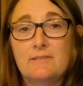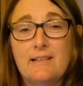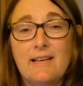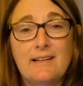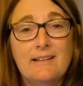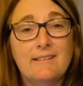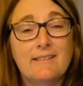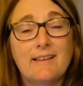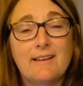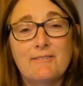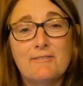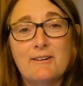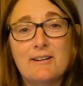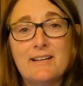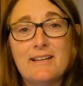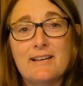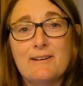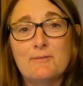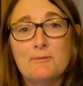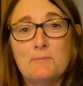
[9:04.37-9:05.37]
Natty Light
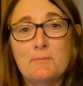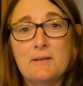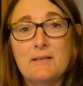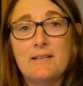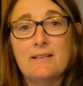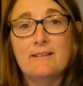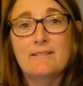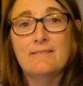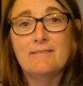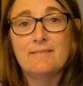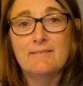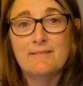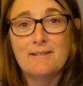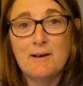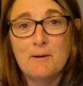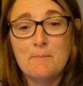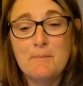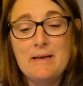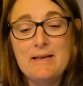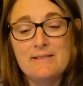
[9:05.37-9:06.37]
right now would be
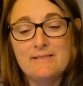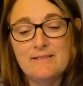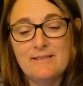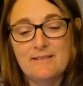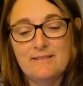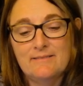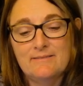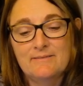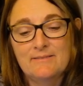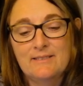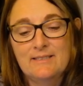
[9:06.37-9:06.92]
amazing.